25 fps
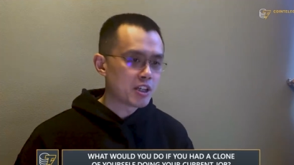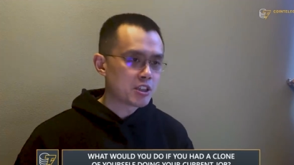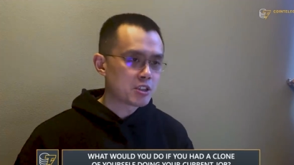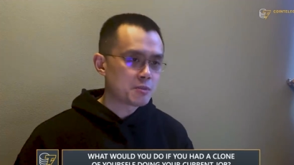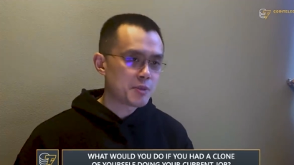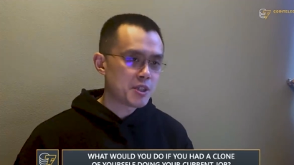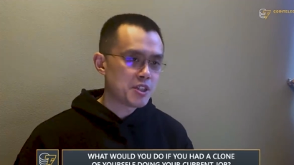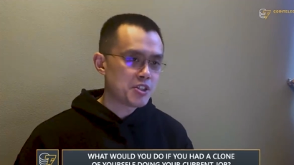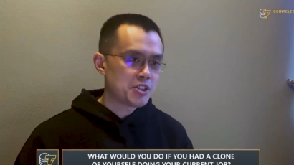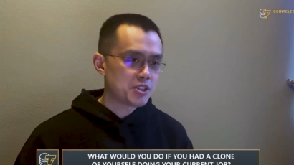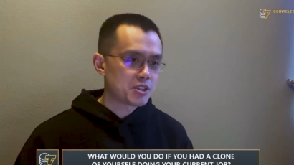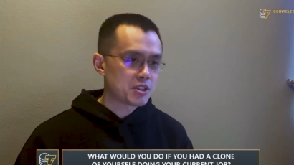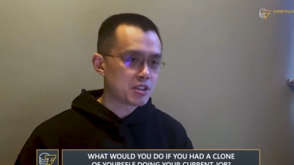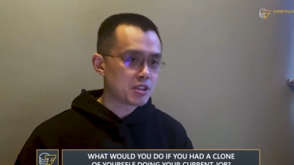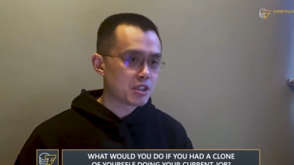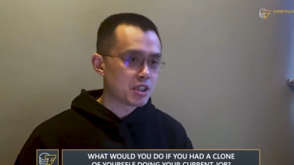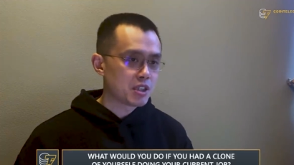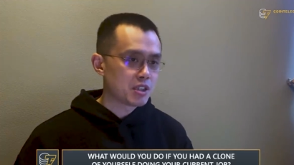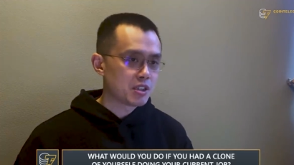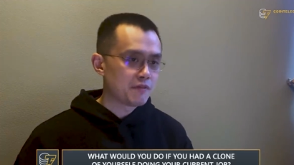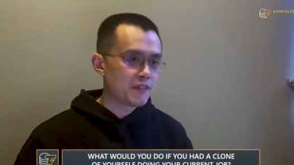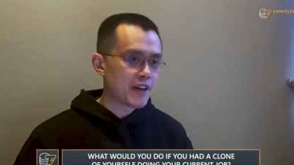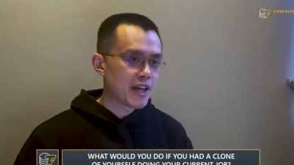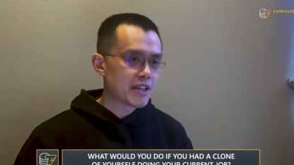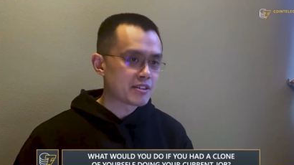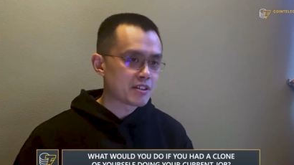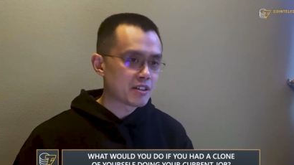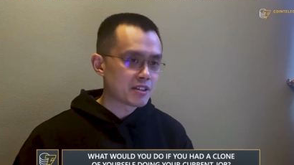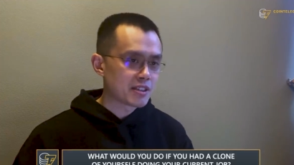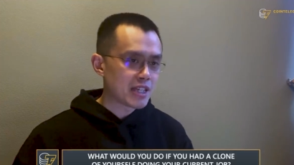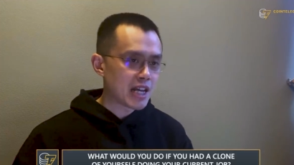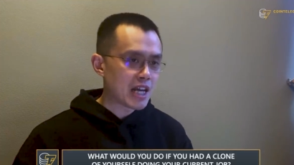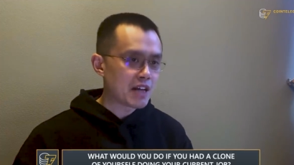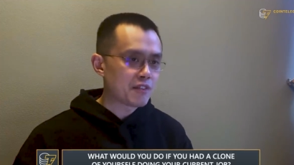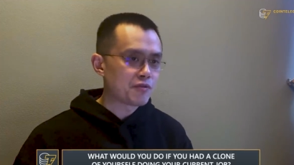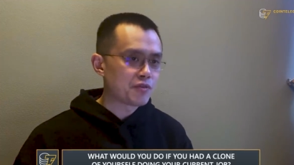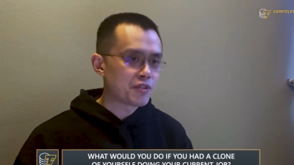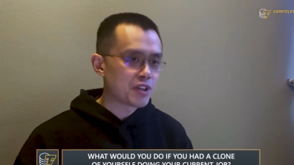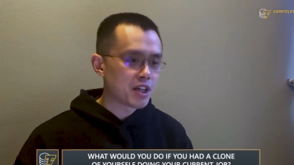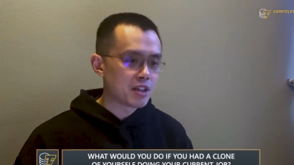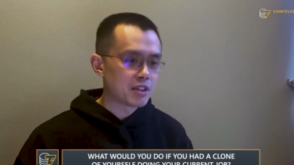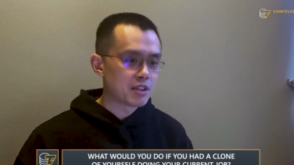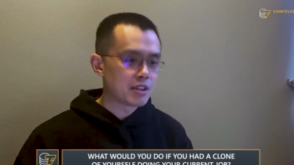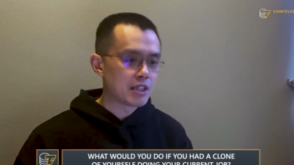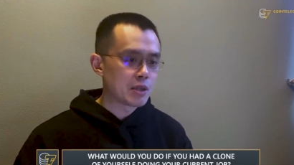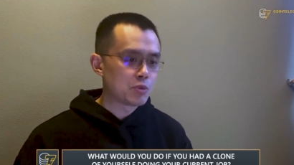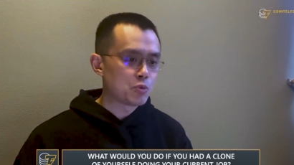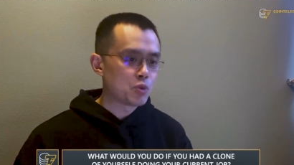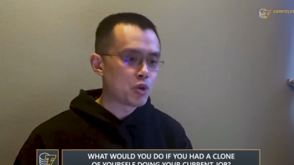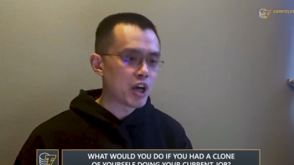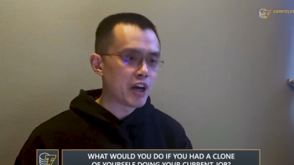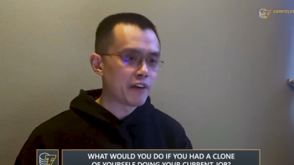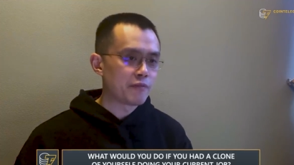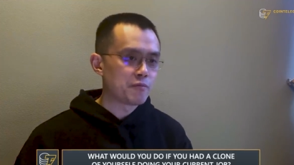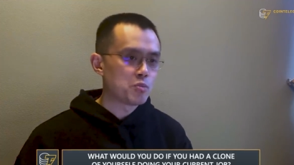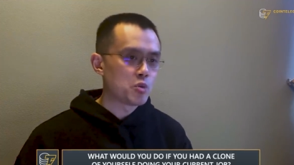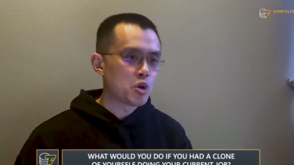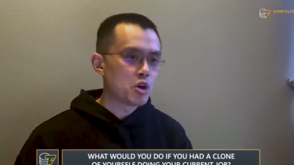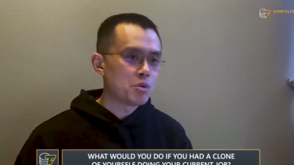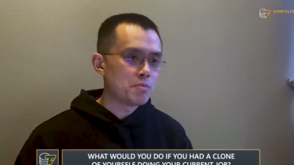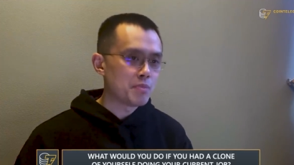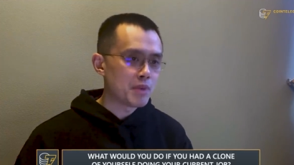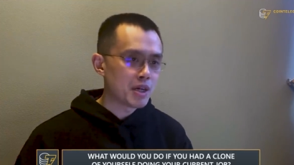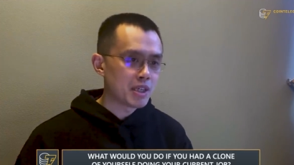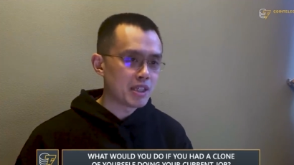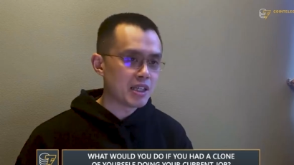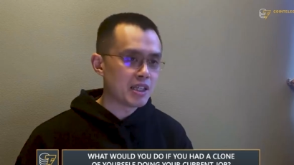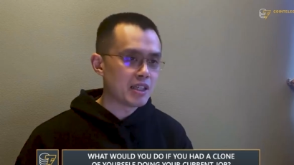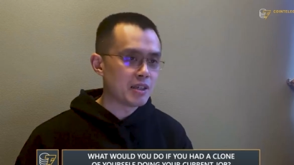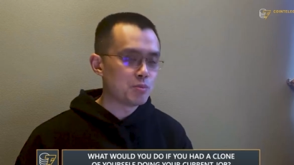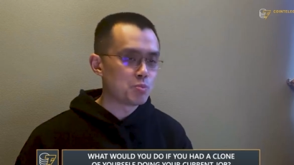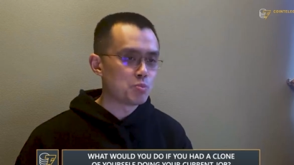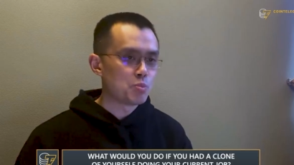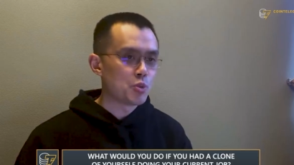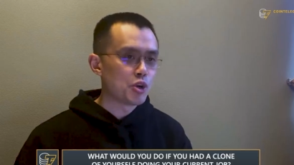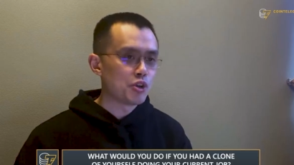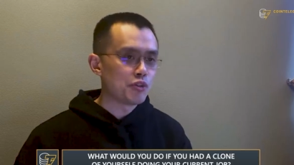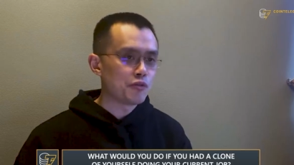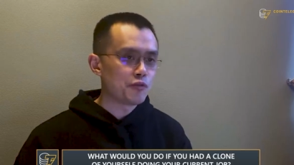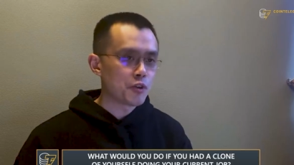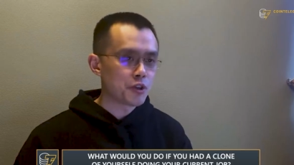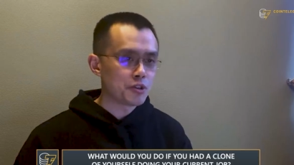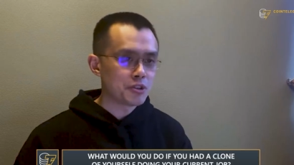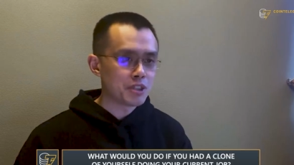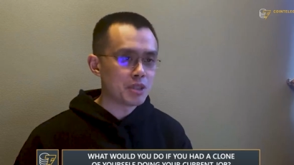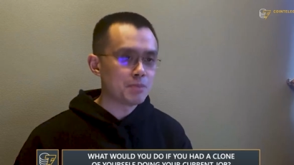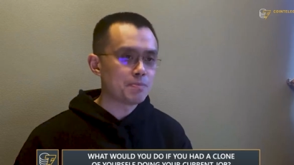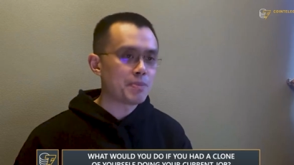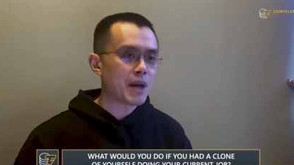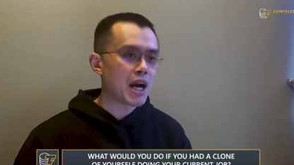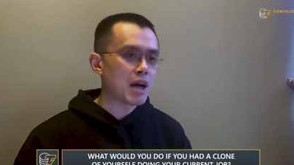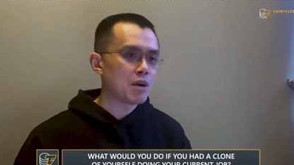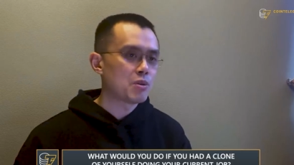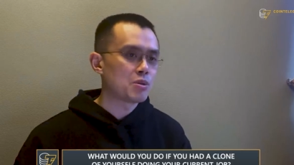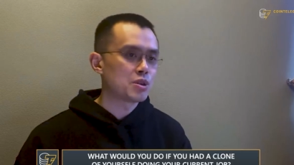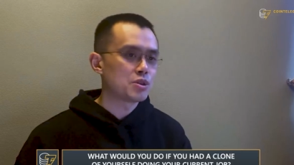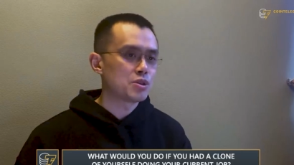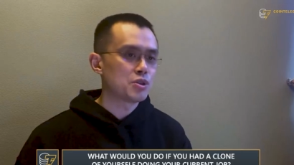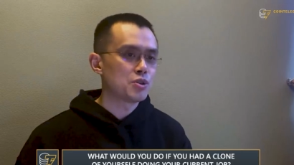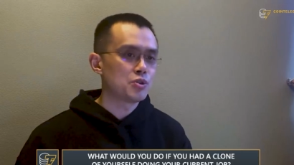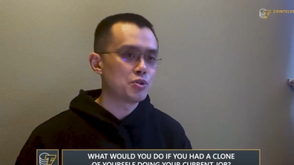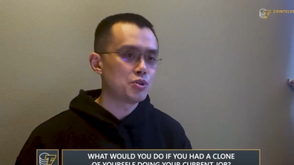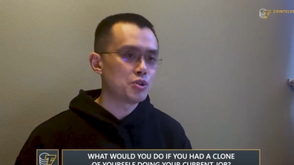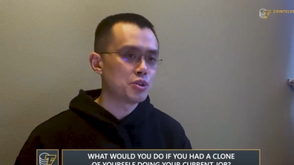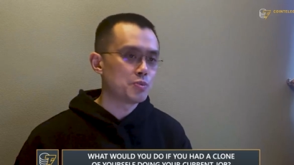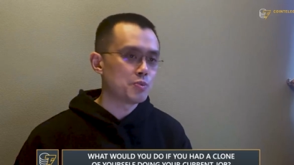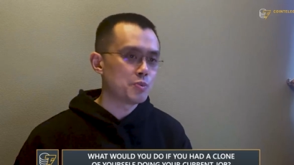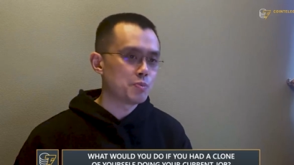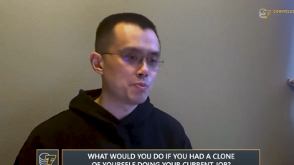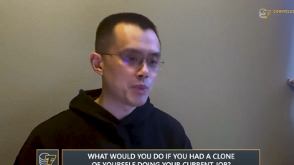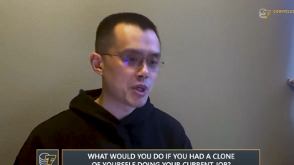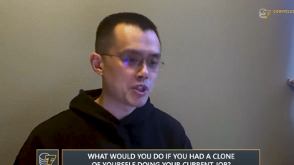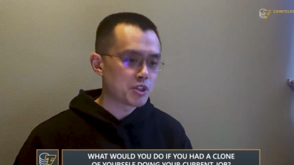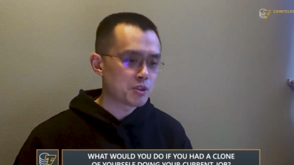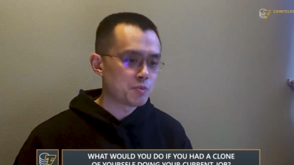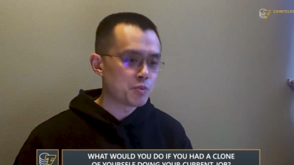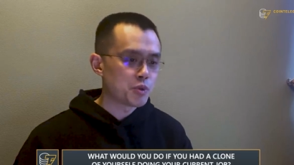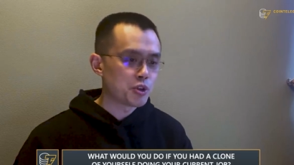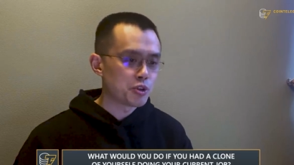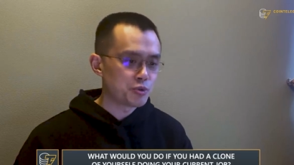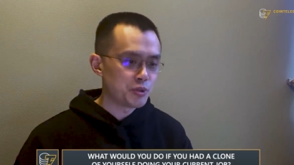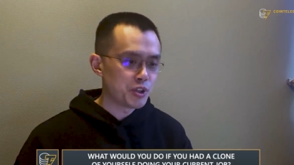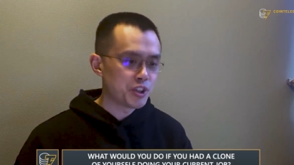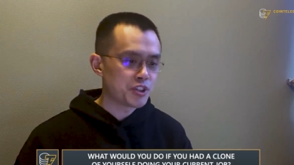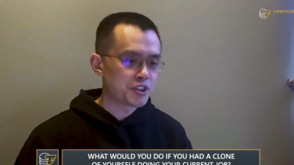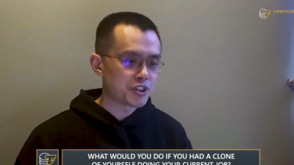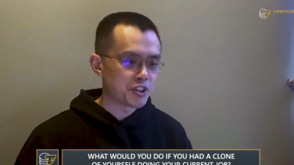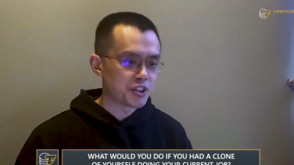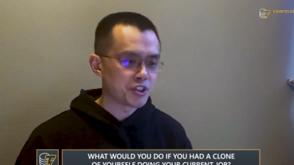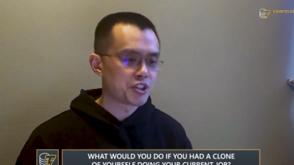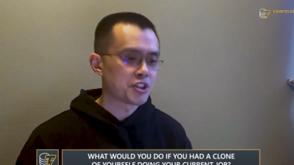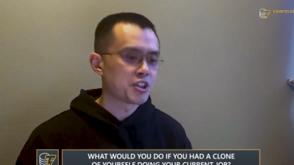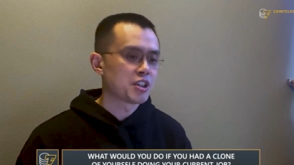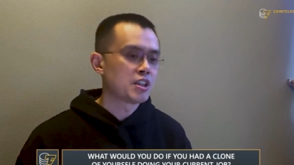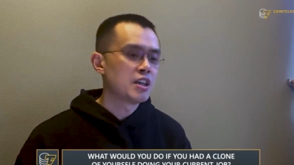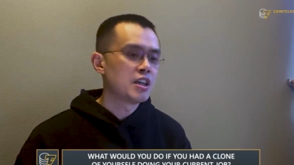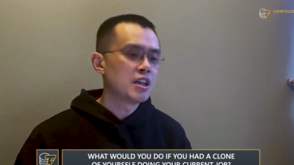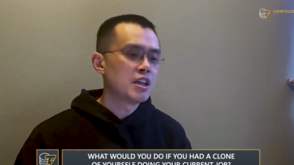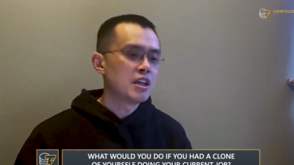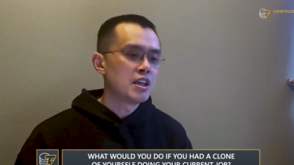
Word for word: our species advance on that front, then we'll have more money, more funding power to do much more research,